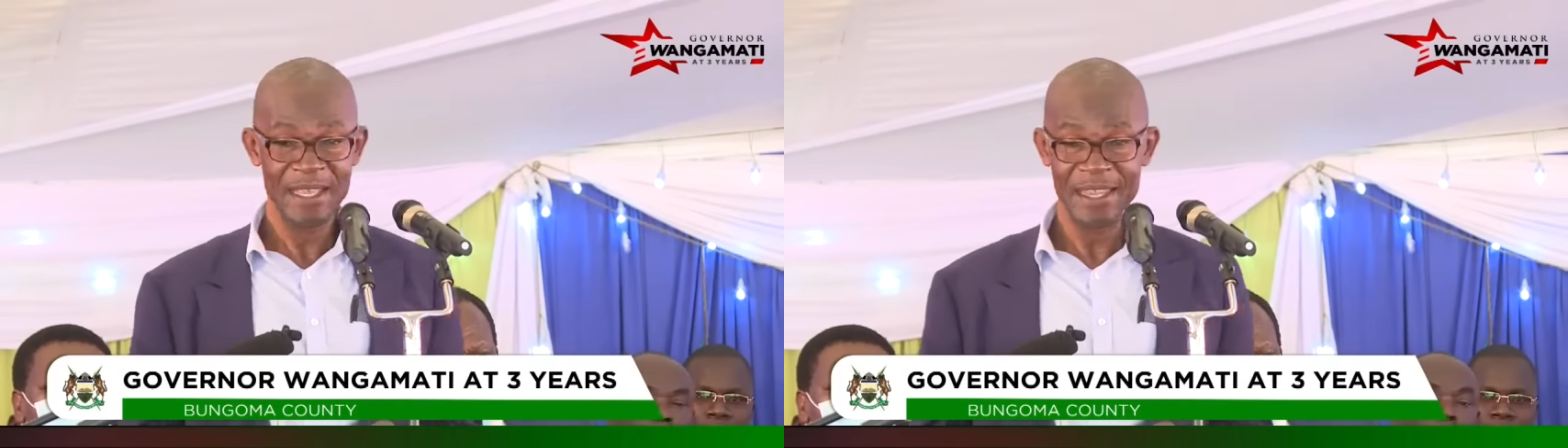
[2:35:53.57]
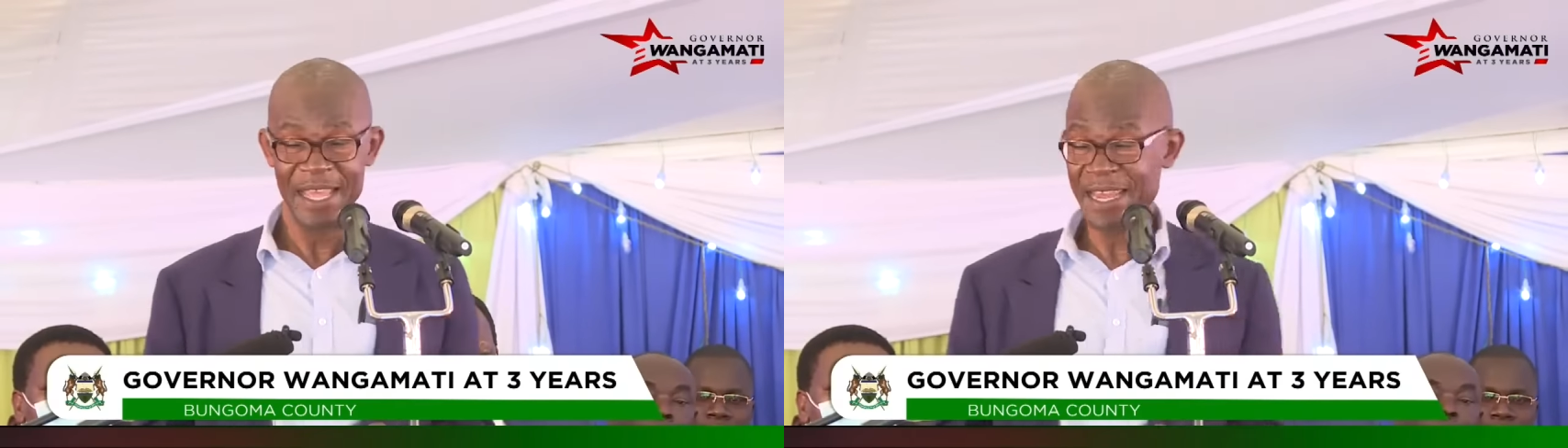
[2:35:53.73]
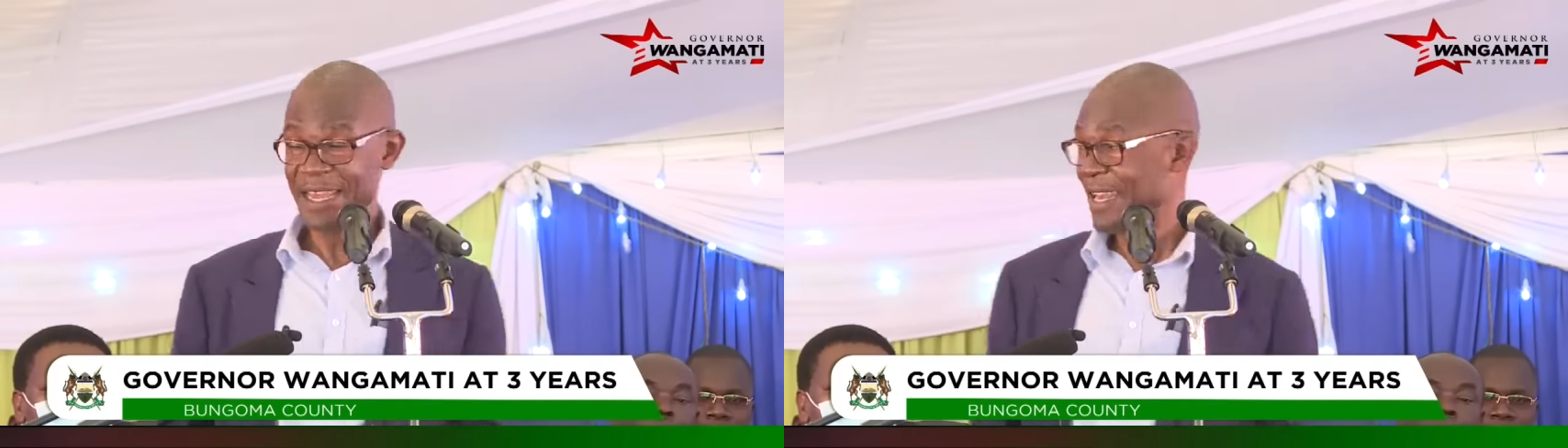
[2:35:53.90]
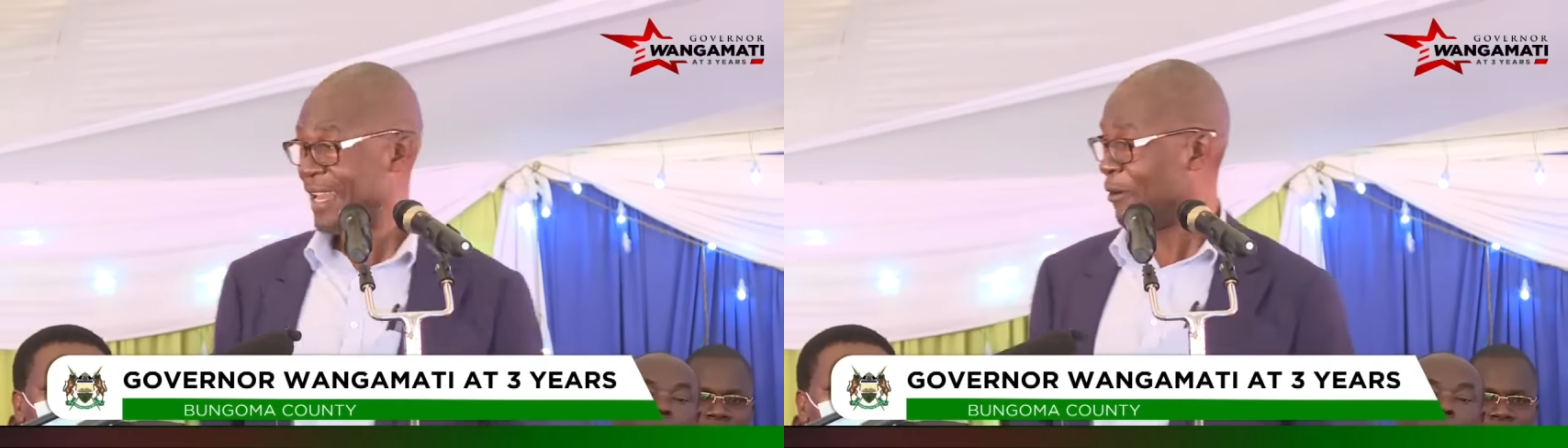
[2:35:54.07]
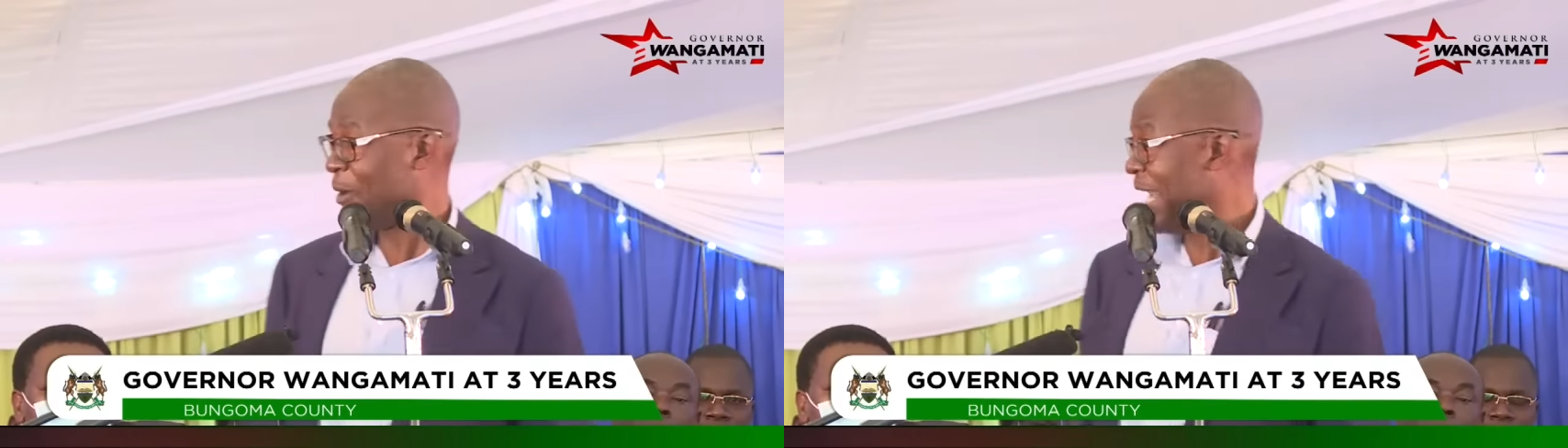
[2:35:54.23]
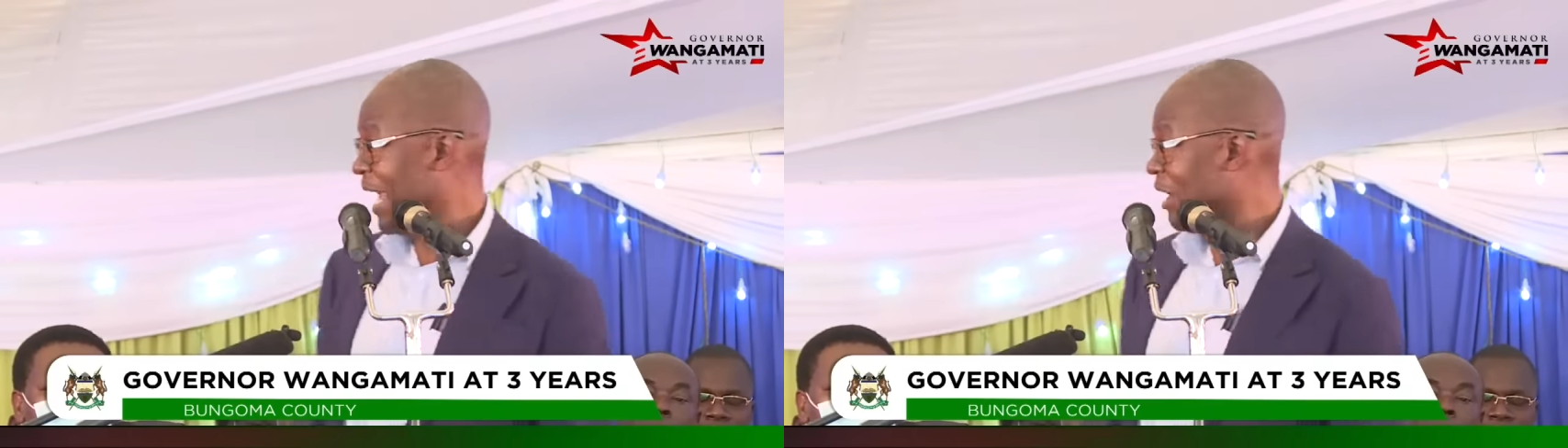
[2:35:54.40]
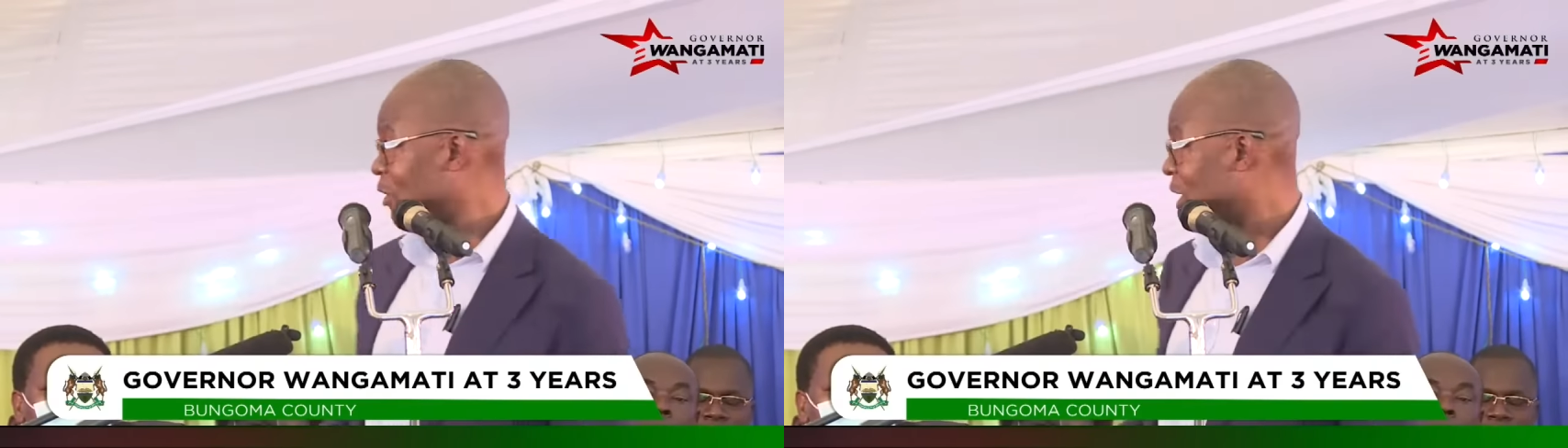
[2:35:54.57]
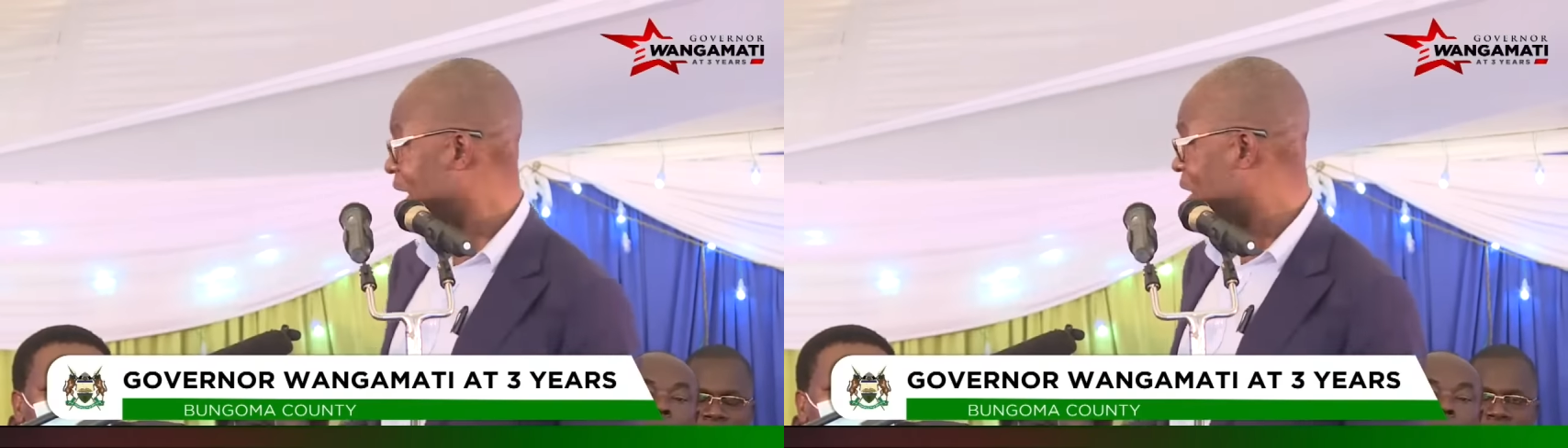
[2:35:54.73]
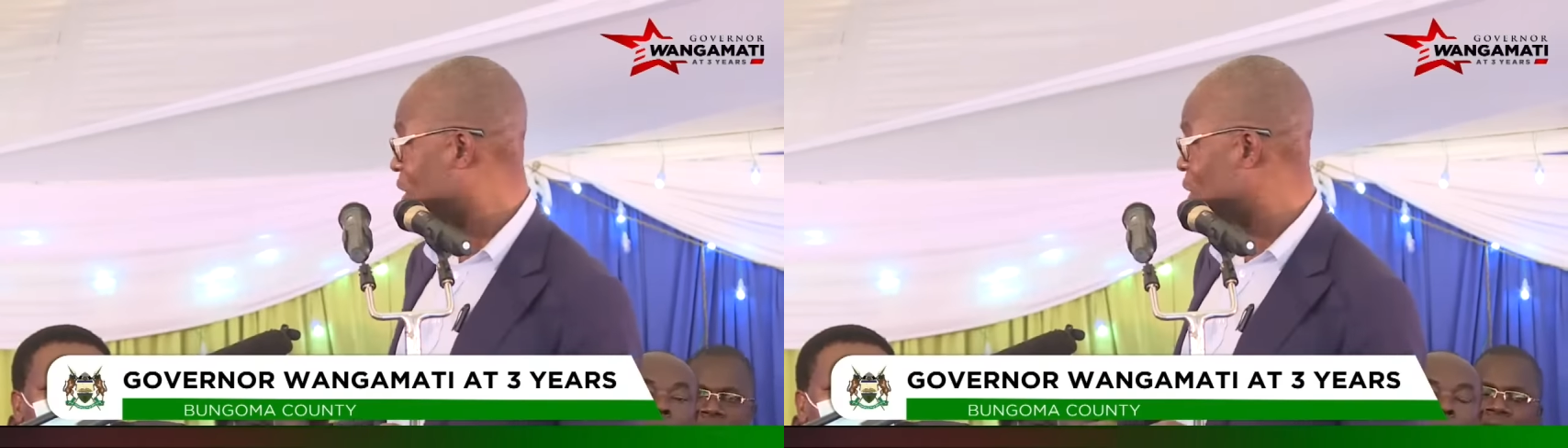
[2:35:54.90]
Then when I
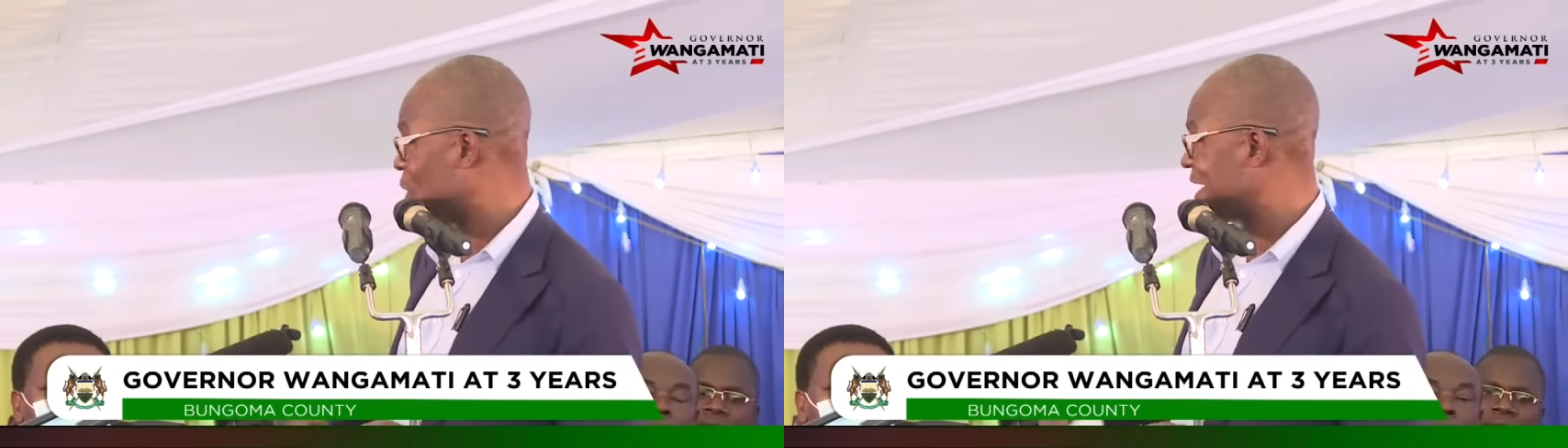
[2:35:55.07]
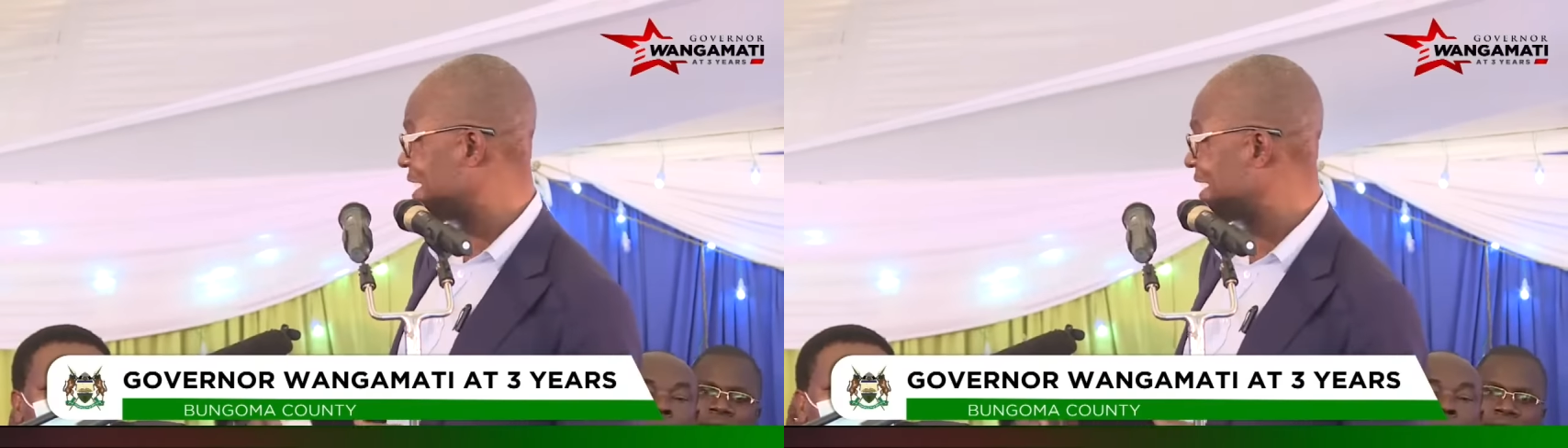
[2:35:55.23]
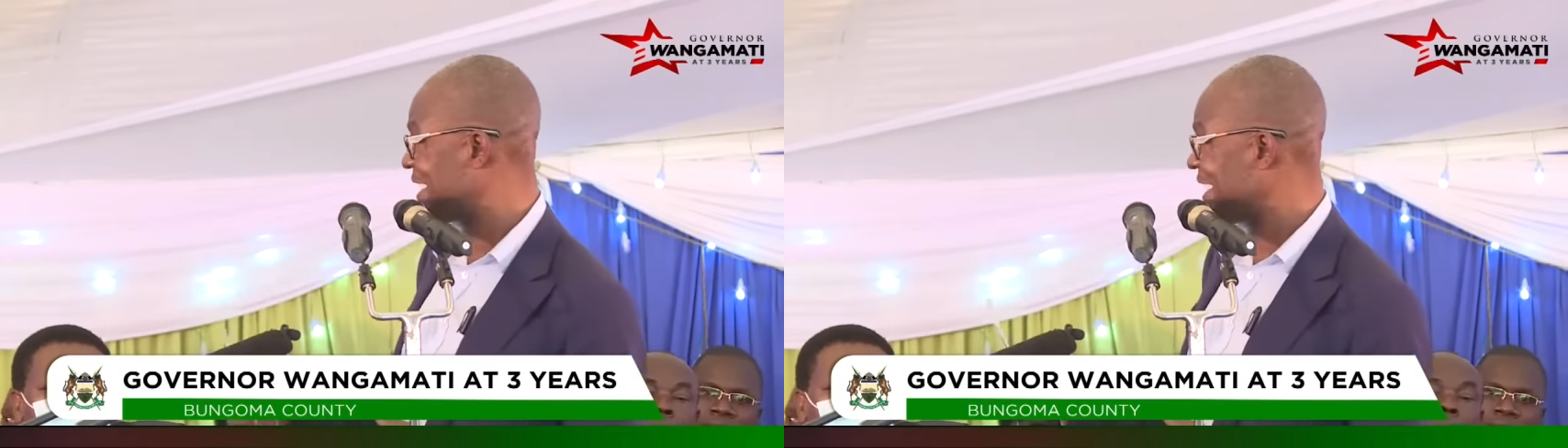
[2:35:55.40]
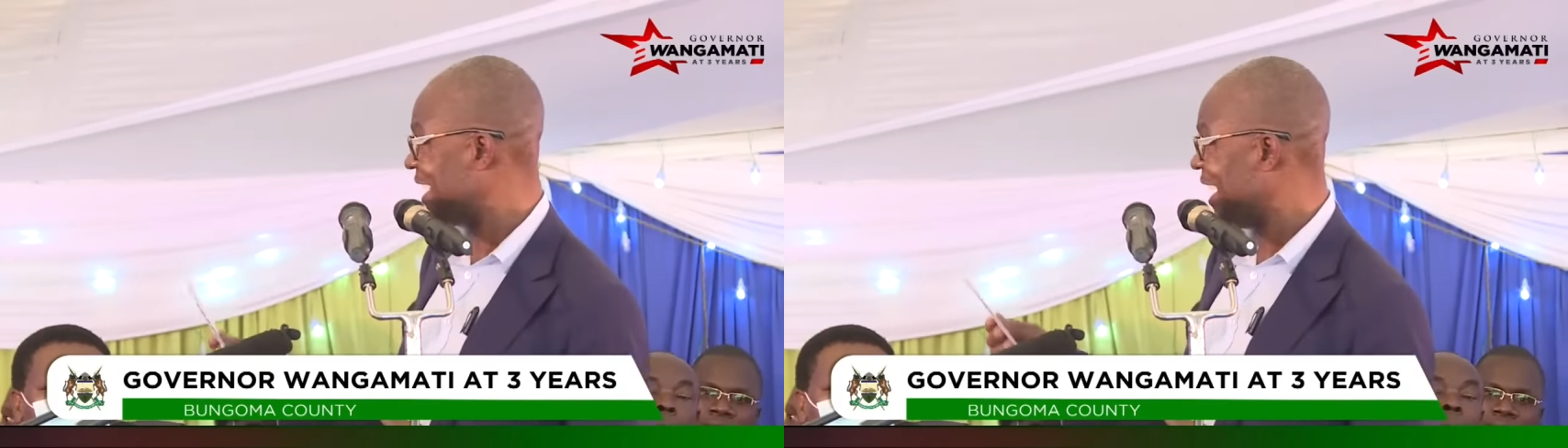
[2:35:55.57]
look across,